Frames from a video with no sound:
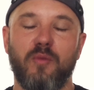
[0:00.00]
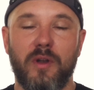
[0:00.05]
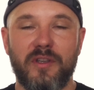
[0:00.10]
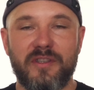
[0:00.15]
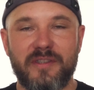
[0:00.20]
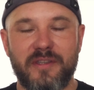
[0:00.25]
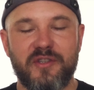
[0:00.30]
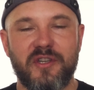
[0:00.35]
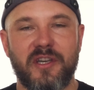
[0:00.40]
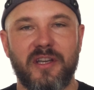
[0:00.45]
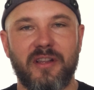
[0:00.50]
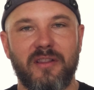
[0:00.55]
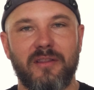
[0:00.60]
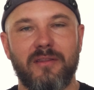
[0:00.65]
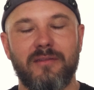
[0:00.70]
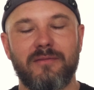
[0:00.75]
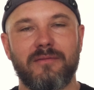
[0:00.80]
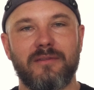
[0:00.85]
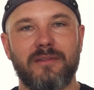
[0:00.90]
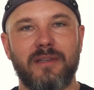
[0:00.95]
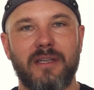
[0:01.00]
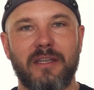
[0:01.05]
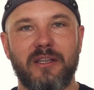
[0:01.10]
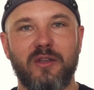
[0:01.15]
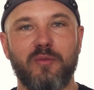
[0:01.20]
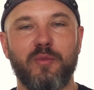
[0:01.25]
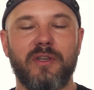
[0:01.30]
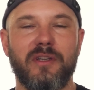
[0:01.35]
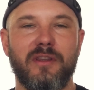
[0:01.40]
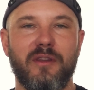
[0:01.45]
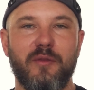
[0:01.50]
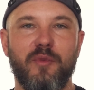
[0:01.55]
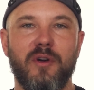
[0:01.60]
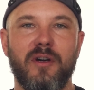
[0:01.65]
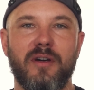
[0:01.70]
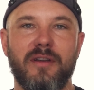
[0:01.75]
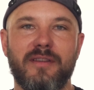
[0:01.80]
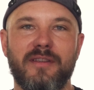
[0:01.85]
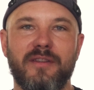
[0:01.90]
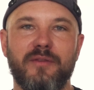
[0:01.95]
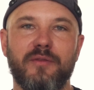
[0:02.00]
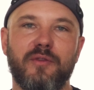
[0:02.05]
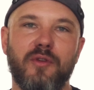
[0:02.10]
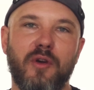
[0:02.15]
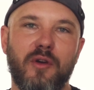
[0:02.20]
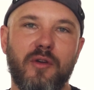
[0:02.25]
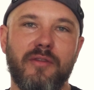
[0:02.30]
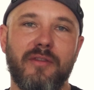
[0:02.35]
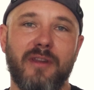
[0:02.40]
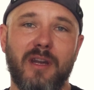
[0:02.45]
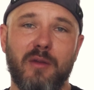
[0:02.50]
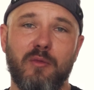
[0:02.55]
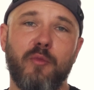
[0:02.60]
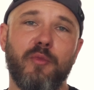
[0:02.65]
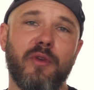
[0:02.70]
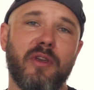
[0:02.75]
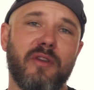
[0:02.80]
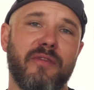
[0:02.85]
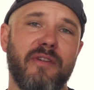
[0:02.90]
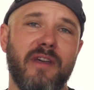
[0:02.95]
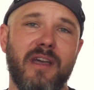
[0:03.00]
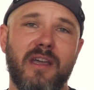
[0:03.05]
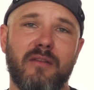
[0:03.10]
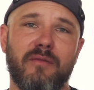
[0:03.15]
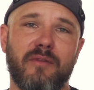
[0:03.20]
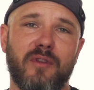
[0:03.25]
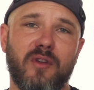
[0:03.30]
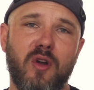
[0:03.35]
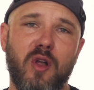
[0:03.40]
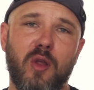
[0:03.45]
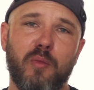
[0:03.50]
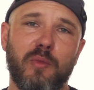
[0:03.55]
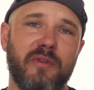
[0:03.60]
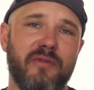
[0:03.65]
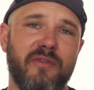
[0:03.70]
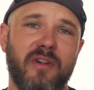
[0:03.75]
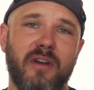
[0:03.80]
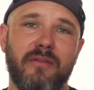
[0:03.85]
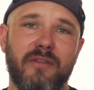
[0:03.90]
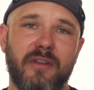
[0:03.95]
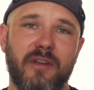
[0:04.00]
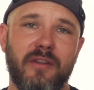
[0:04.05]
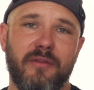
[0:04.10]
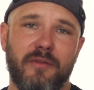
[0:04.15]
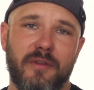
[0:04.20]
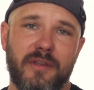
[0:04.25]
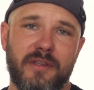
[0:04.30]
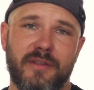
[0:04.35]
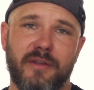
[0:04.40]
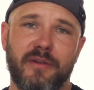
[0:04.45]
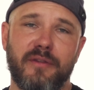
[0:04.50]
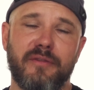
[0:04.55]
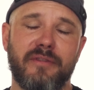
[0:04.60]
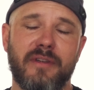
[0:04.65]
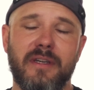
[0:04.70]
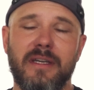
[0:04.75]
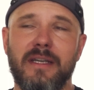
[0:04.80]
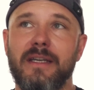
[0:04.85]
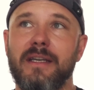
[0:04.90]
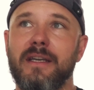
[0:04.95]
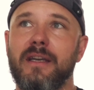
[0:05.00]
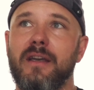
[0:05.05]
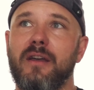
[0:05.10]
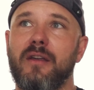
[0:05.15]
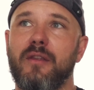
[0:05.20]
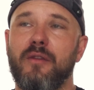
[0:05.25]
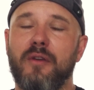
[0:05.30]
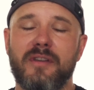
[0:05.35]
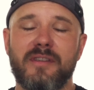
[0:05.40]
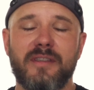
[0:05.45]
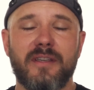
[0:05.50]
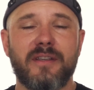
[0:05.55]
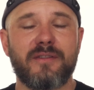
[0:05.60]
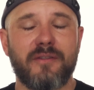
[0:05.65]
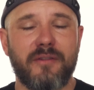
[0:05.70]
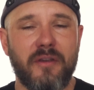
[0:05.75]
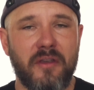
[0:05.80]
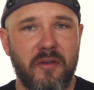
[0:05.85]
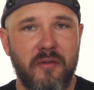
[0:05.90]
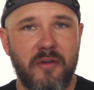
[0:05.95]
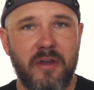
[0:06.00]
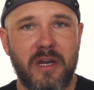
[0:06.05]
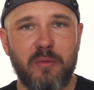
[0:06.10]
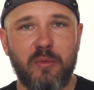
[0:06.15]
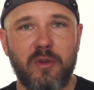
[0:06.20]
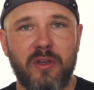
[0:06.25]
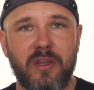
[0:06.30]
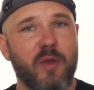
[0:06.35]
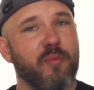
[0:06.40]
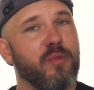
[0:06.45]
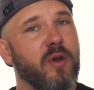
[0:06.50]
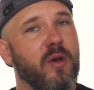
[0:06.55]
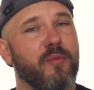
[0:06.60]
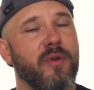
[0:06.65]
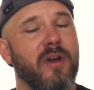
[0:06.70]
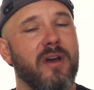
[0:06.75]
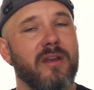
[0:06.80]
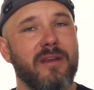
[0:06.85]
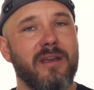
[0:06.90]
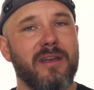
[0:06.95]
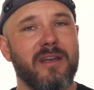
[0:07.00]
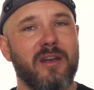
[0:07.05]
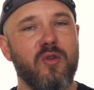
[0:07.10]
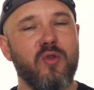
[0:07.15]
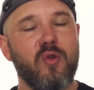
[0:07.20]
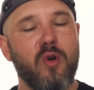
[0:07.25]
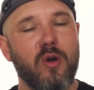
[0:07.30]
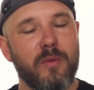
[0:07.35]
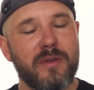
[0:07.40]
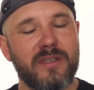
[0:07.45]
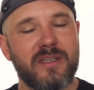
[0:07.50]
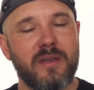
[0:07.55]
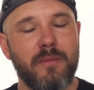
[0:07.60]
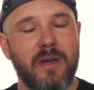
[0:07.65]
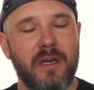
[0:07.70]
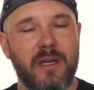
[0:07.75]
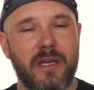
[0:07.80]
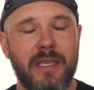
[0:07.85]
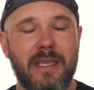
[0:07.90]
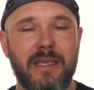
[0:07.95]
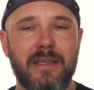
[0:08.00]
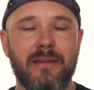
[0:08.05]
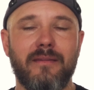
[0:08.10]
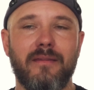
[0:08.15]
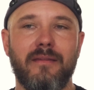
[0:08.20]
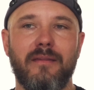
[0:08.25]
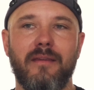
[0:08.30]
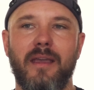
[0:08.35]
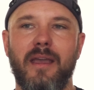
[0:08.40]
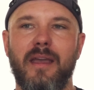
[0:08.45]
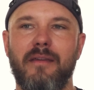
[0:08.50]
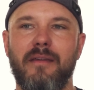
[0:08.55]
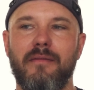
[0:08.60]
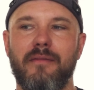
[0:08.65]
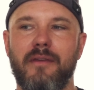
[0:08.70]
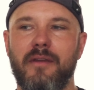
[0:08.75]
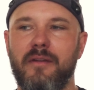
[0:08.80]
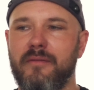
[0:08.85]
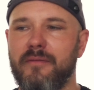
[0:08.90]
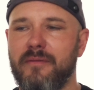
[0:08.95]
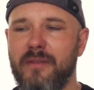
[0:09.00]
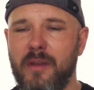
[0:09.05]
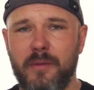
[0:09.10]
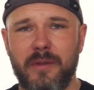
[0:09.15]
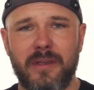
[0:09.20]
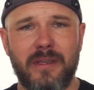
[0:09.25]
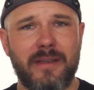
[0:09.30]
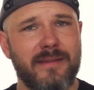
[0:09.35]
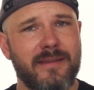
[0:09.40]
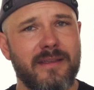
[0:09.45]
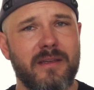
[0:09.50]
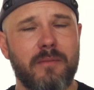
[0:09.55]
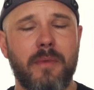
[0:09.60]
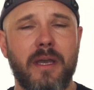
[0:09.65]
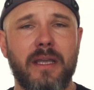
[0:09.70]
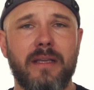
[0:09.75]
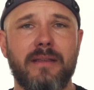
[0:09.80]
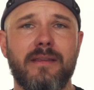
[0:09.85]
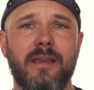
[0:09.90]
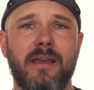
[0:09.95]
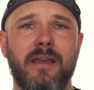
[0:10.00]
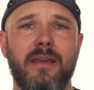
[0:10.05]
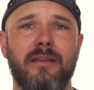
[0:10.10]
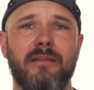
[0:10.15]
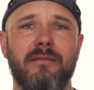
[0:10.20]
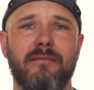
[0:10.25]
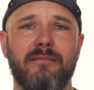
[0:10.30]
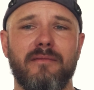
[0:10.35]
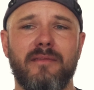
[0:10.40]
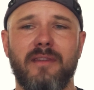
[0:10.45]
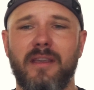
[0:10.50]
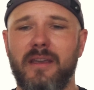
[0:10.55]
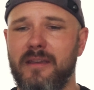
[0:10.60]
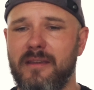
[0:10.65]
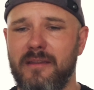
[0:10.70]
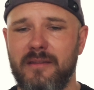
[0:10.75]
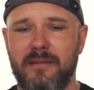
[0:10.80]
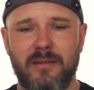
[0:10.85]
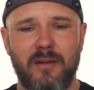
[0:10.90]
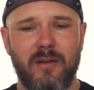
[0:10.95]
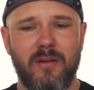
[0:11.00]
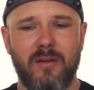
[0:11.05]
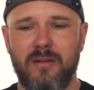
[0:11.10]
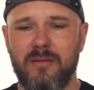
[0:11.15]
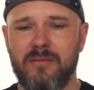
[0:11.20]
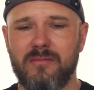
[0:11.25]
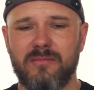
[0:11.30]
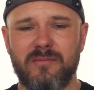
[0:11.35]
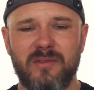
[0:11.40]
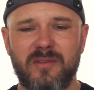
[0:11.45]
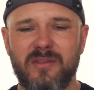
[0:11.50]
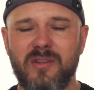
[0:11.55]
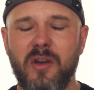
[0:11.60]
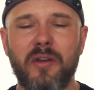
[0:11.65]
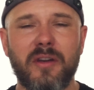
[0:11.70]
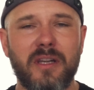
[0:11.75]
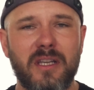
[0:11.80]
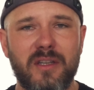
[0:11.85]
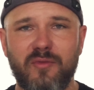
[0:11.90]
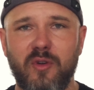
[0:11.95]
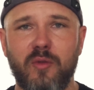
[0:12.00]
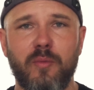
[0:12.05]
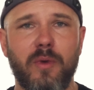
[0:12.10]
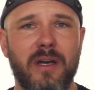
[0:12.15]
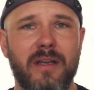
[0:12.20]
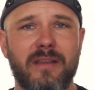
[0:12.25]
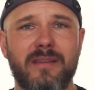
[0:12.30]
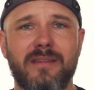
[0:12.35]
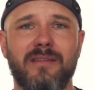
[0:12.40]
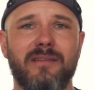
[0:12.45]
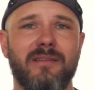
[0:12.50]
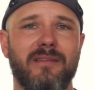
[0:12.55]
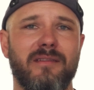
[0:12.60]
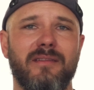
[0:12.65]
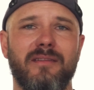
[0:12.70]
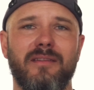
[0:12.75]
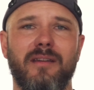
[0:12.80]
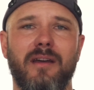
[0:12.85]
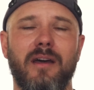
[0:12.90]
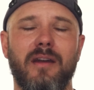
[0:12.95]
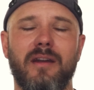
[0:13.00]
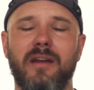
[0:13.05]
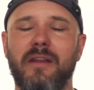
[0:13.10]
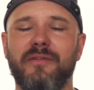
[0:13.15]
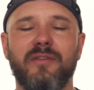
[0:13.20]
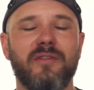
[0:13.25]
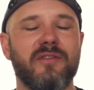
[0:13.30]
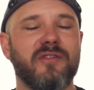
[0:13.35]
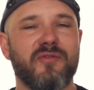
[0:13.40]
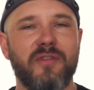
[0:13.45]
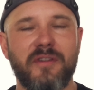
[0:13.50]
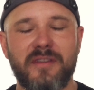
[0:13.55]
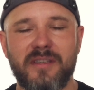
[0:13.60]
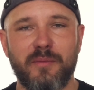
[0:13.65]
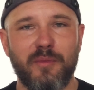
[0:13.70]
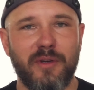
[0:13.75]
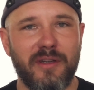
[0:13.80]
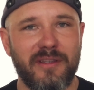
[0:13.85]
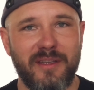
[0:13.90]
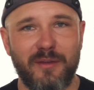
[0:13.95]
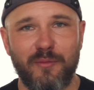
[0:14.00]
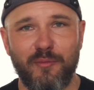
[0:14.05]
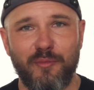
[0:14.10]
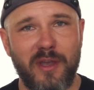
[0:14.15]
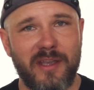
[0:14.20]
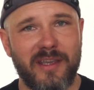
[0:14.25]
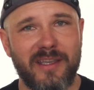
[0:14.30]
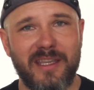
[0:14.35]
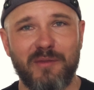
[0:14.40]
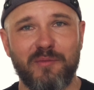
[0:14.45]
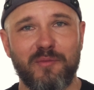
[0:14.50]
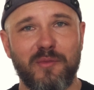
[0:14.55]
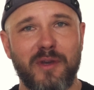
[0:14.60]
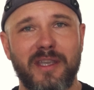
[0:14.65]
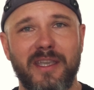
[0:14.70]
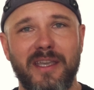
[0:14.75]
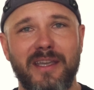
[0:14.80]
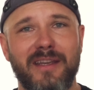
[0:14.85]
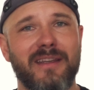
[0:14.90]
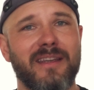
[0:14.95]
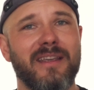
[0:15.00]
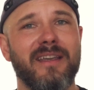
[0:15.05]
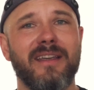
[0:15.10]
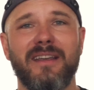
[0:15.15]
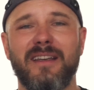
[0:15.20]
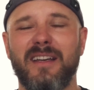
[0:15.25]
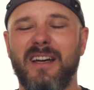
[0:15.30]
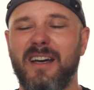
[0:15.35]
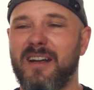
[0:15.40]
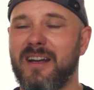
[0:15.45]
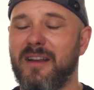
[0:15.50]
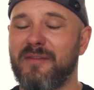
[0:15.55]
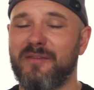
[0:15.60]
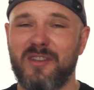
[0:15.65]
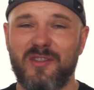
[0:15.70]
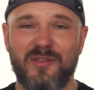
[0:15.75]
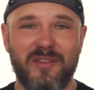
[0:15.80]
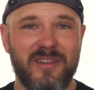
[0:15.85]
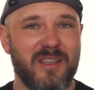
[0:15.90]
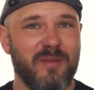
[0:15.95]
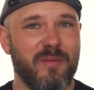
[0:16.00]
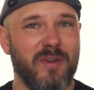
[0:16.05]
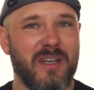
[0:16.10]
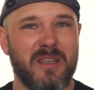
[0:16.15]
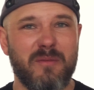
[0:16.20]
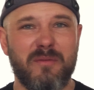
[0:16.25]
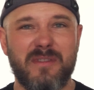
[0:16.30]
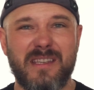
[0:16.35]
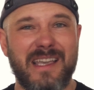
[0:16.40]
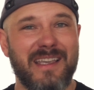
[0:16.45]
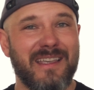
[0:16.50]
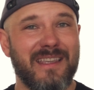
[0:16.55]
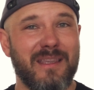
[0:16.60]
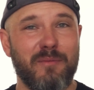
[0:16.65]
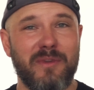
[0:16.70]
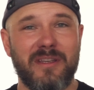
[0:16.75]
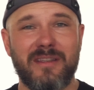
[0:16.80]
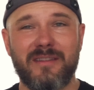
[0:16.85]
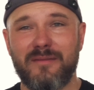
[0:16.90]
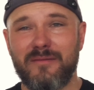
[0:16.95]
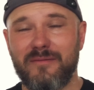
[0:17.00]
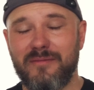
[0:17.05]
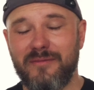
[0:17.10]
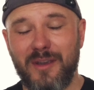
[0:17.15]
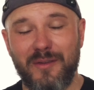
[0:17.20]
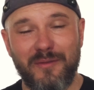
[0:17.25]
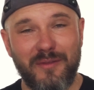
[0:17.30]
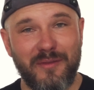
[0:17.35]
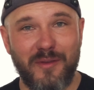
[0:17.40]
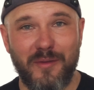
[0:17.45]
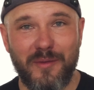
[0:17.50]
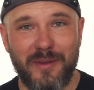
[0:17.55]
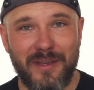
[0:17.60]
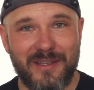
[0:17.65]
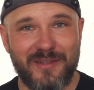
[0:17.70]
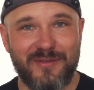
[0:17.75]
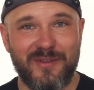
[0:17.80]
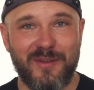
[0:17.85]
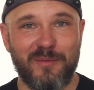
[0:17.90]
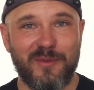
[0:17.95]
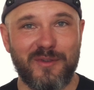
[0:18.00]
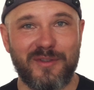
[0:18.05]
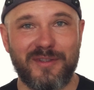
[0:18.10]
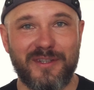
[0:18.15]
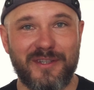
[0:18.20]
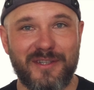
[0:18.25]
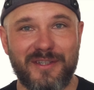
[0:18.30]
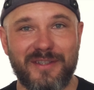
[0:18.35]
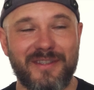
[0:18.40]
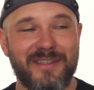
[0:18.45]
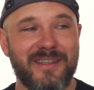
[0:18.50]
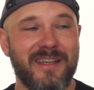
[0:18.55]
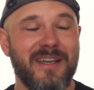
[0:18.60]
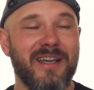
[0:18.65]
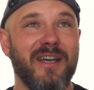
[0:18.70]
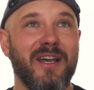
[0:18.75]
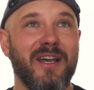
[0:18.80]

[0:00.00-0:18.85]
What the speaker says: watched the channel a little bit in the past, you'd know that I'm a big fan of the Coleman 533 stove. Those things are incredible. They pump out an enormous amount of heat. They're very easy to maintain. They are totally robust. I don't have to stress about them packing them in my kit. I don't have to stress about them taking them into very, very extreme conditions.